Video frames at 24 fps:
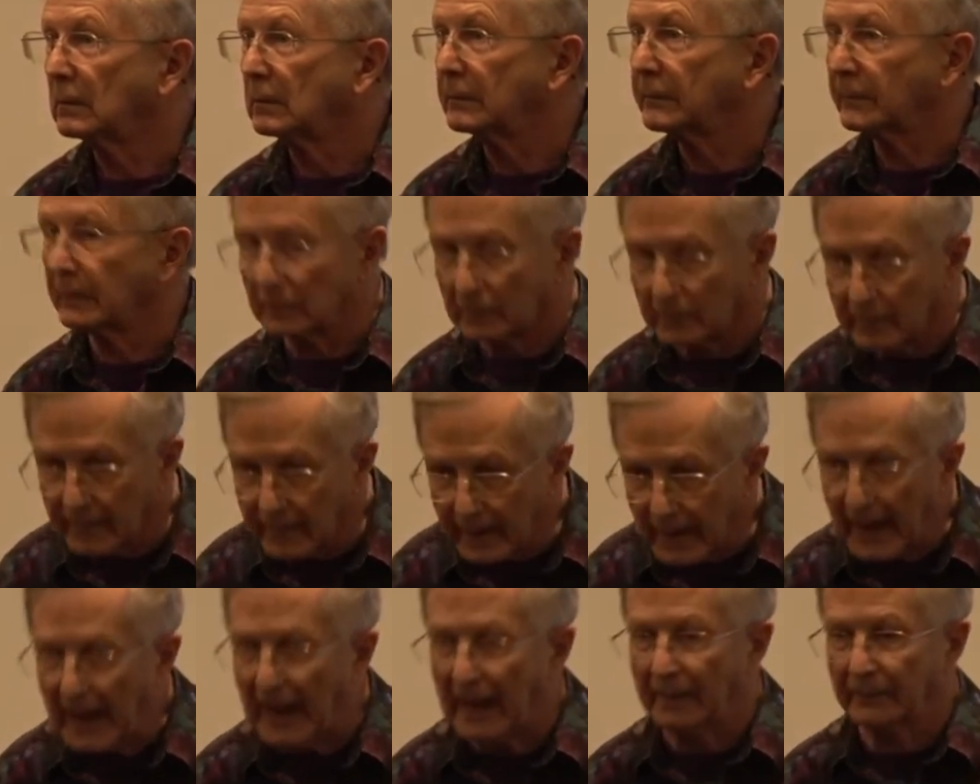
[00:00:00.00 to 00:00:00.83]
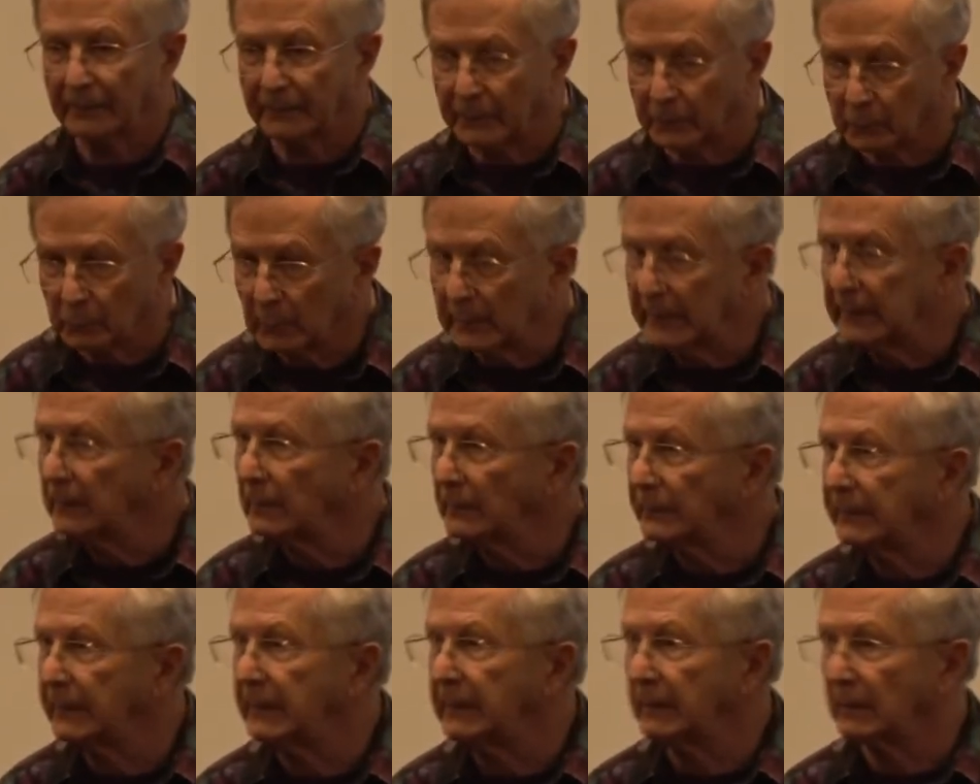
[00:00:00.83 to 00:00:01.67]
They're not the
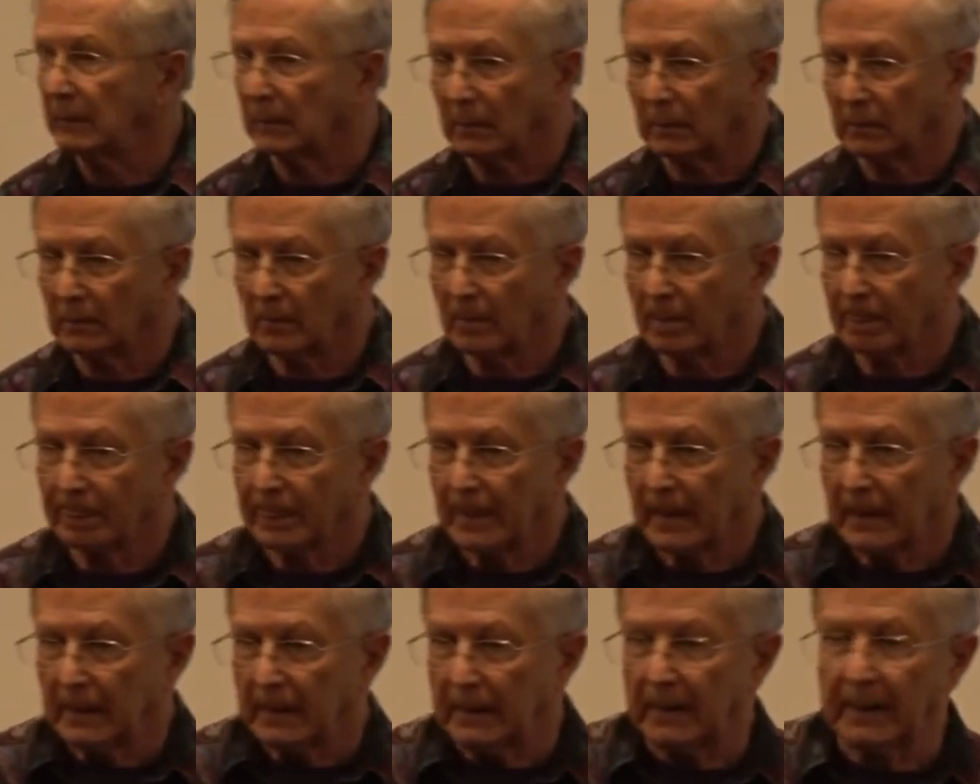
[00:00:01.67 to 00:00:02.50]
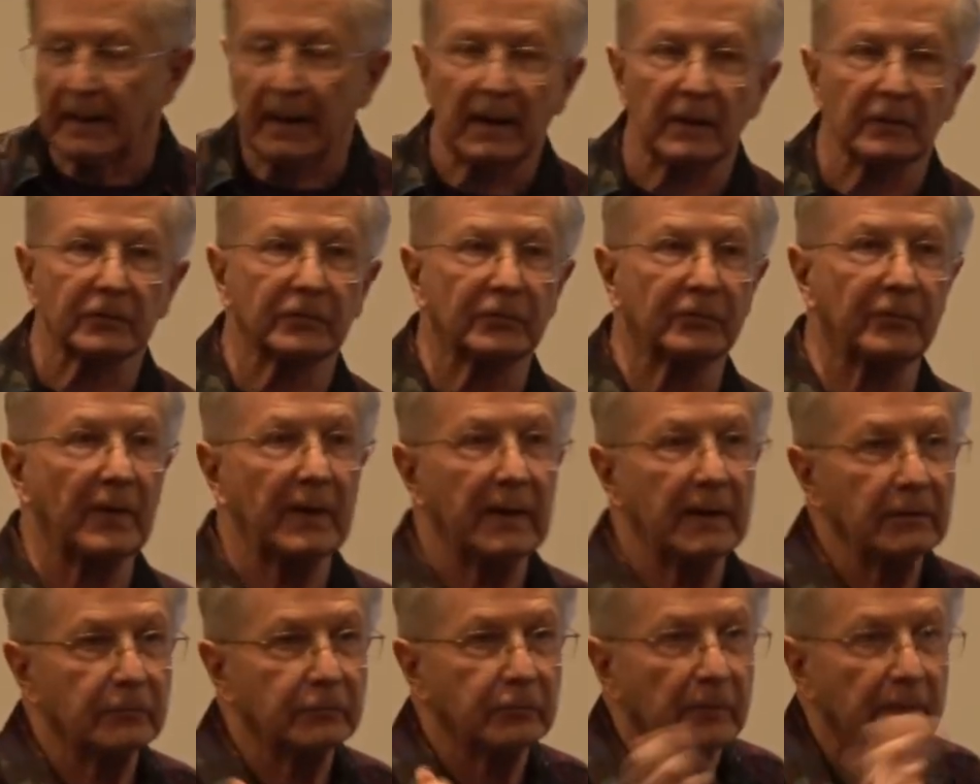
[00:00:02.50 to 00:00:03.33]
real deal. It has
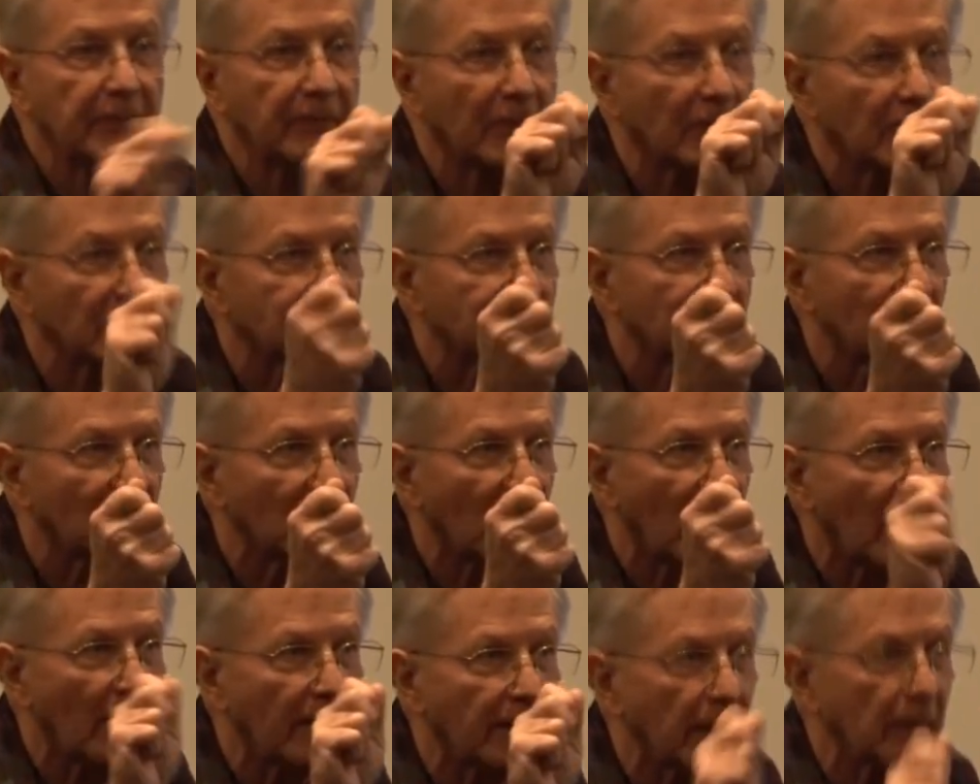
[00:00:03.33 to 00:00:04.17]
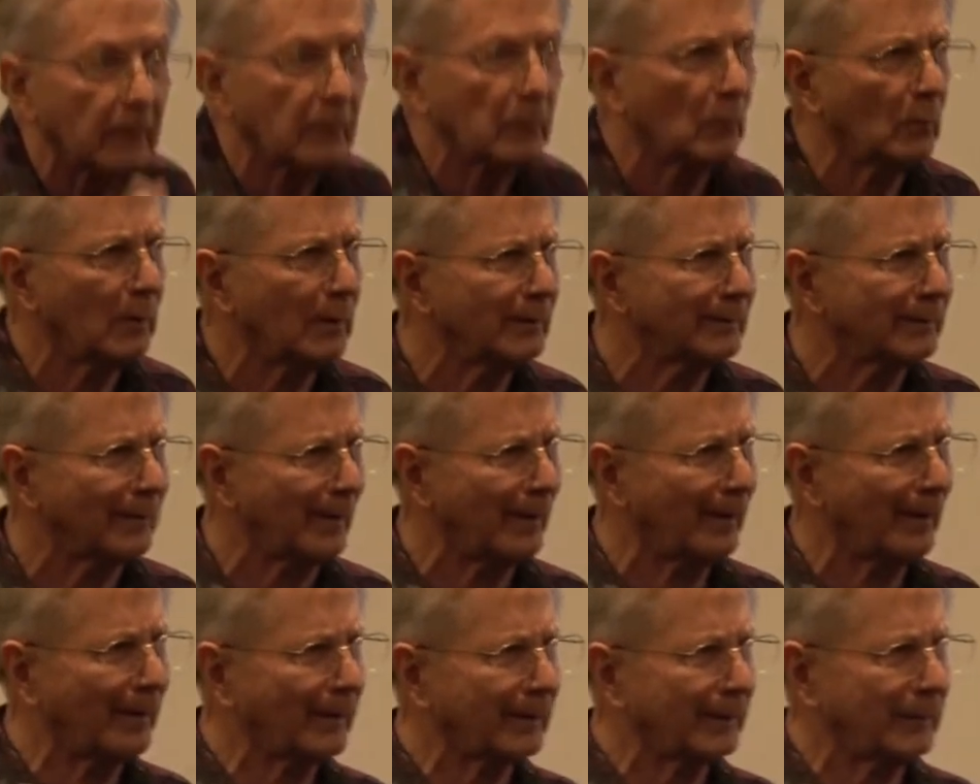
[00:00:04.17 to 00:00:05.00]
phase reversal on it. What the
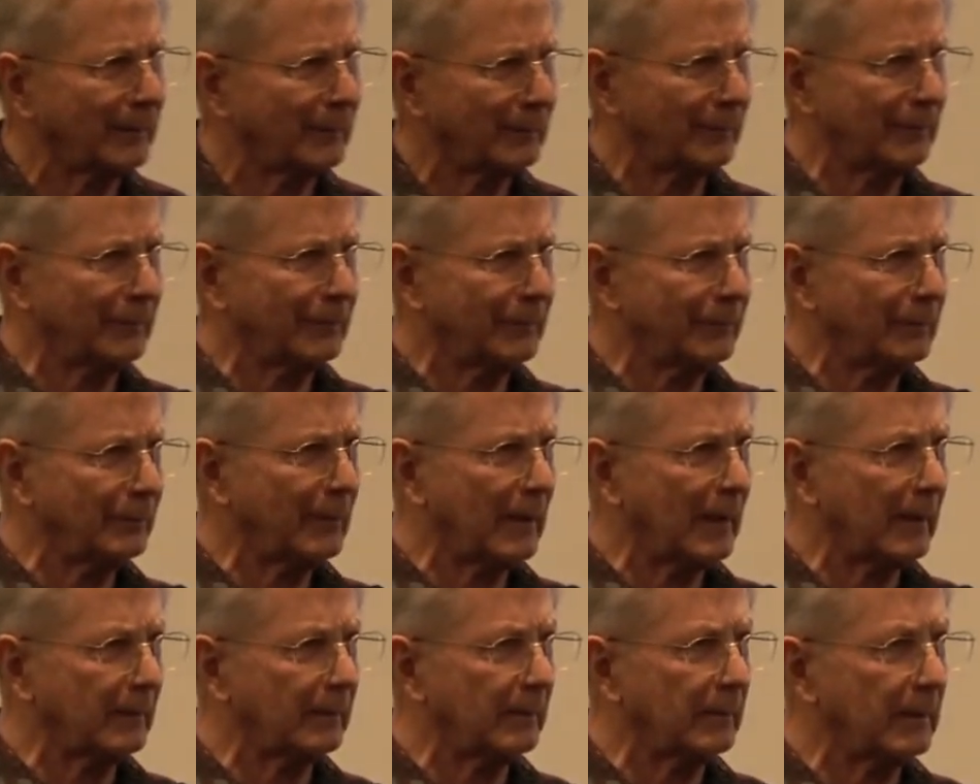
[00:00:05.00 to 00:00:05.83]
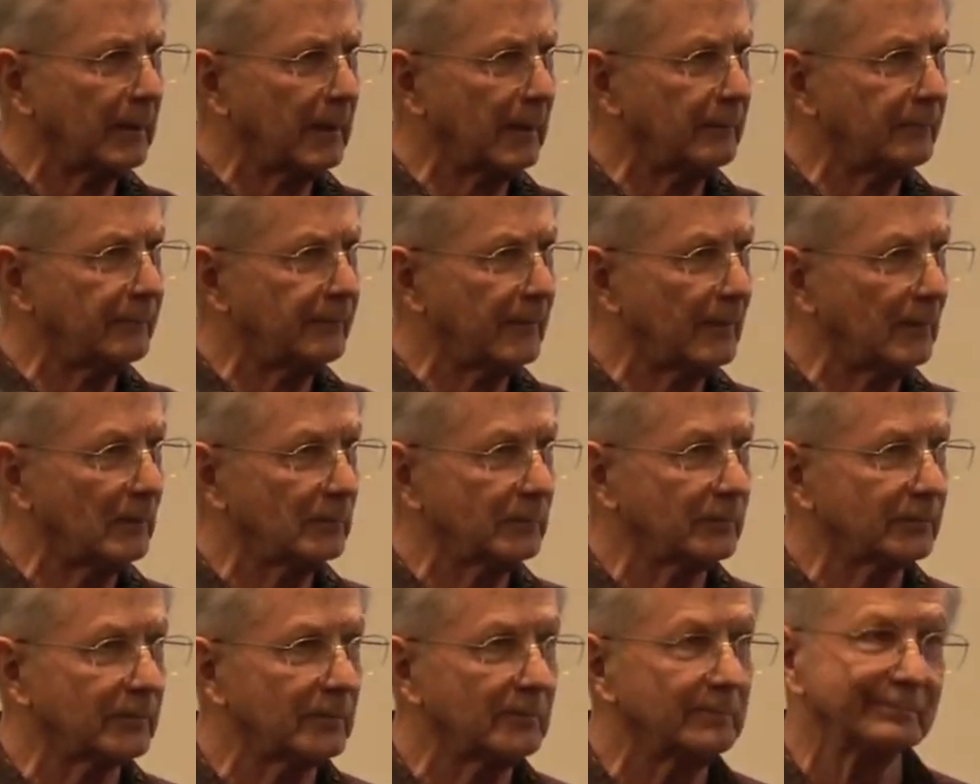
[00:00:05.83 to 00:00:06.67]
heck? You have to do that on
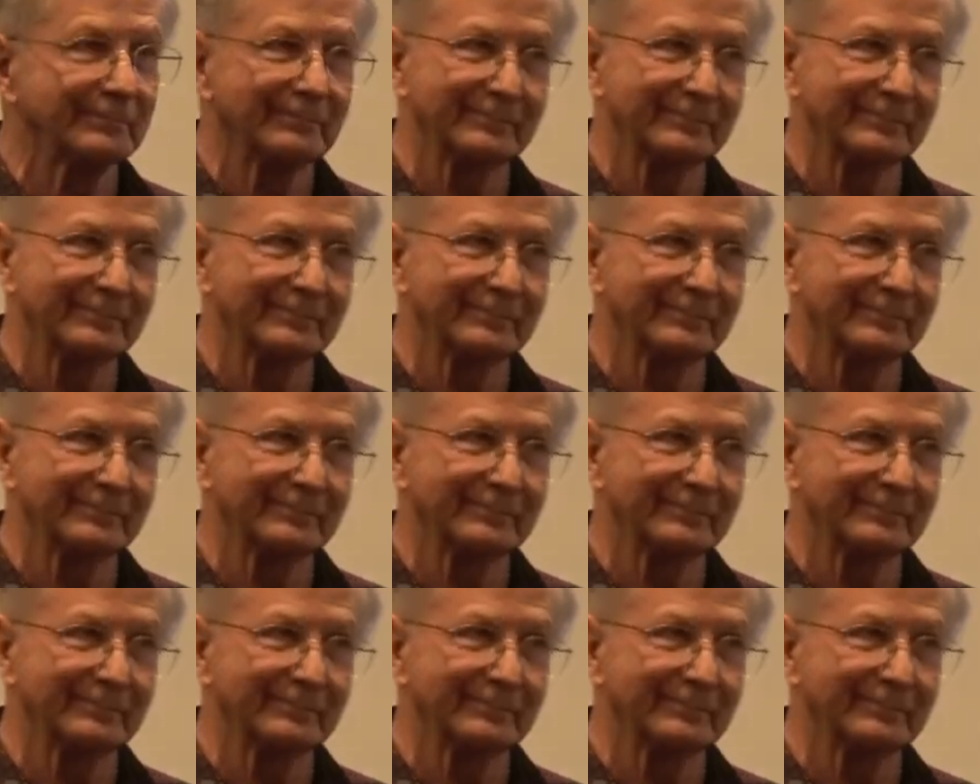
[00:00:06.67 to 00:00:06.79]
headphones.